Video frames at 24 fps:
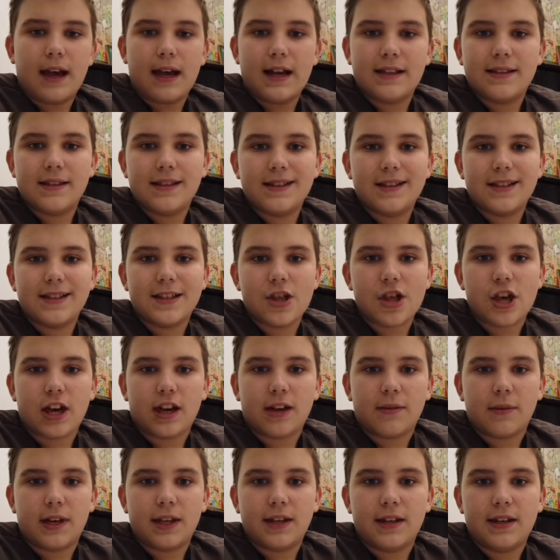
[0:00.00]
and this is
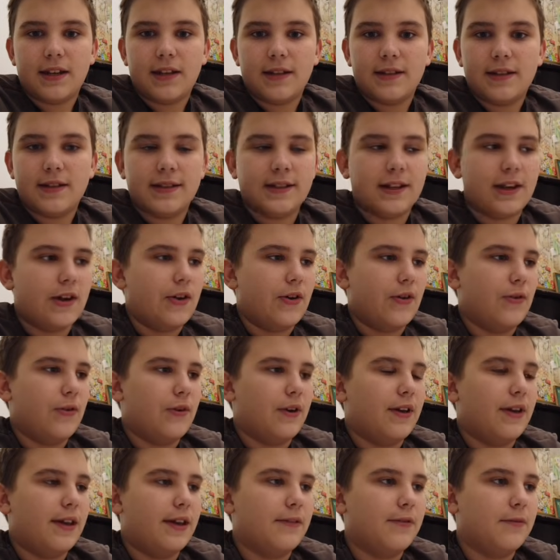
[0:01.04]
checkmate.
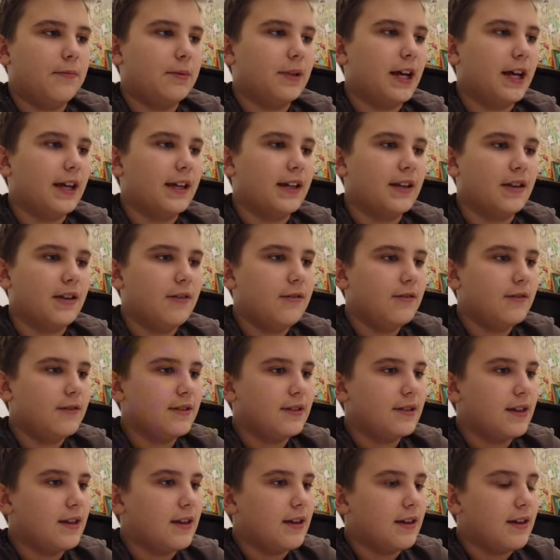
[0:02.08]
So if black
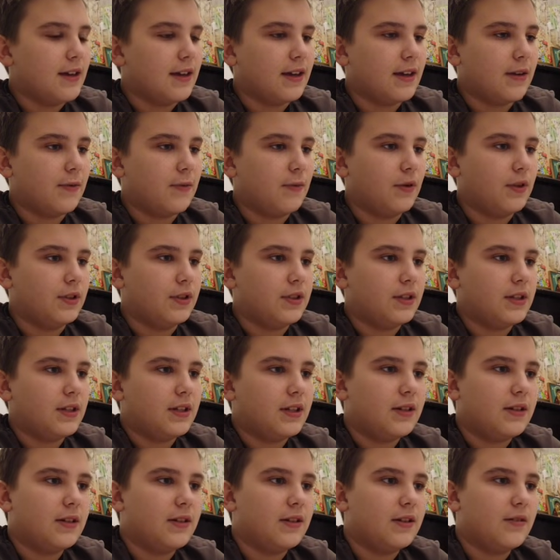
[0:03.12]
knows, he
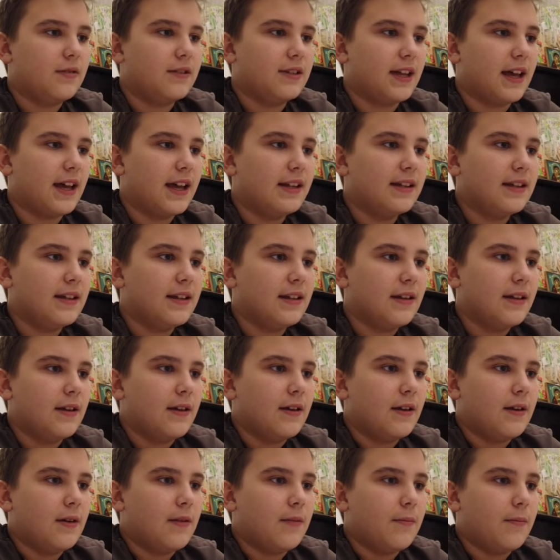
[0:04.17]
won't do that,
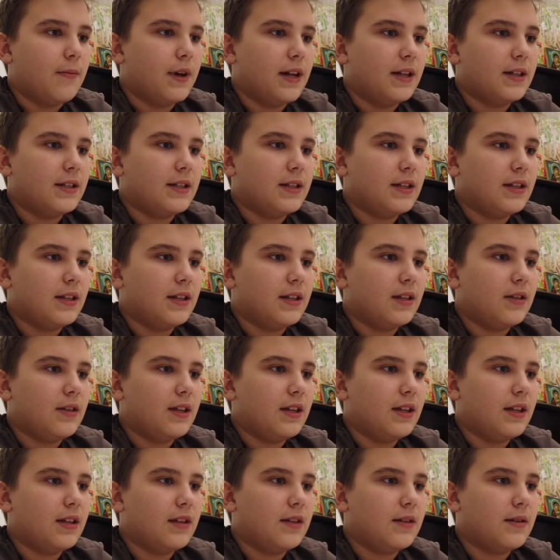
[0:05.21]
but you
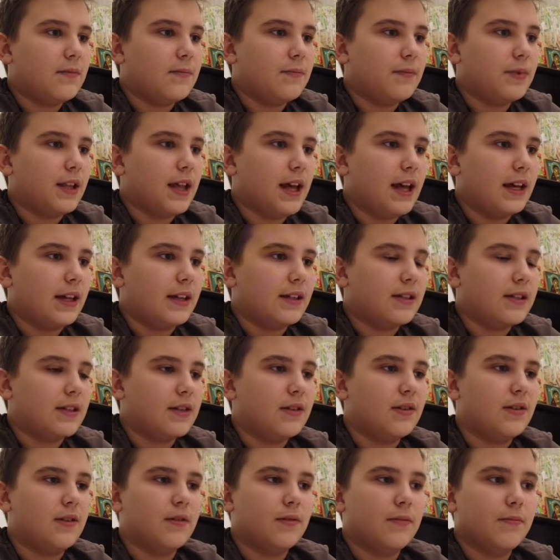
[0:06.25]
need black
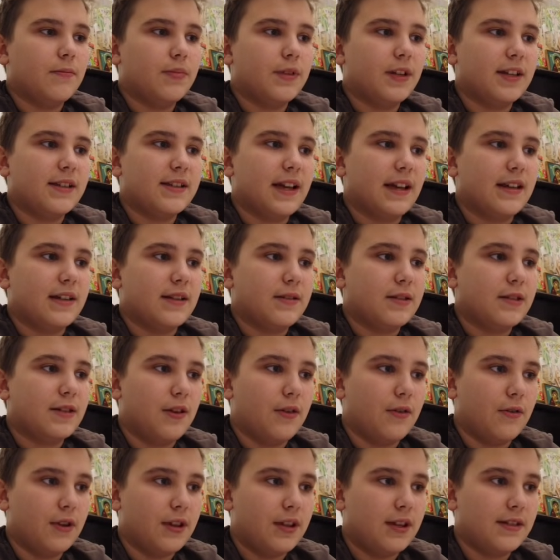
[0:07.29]
to play that.
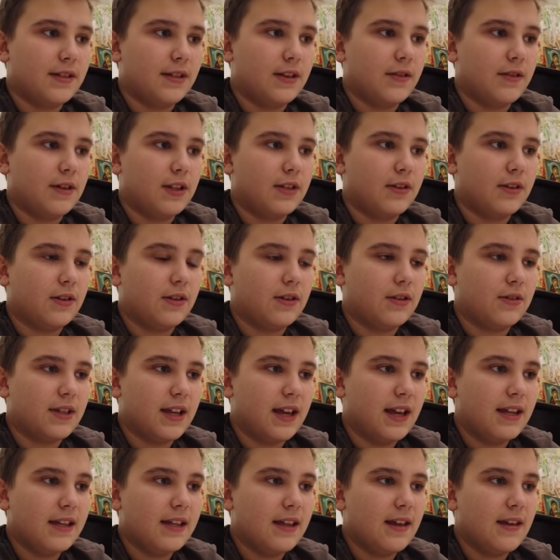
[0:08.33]
So he's going to do
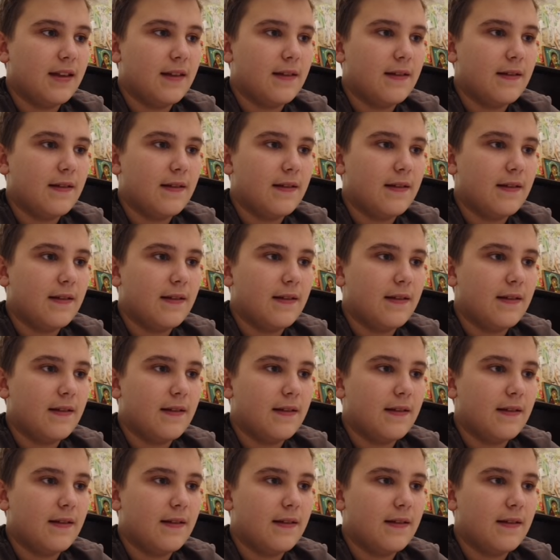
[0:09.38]
that,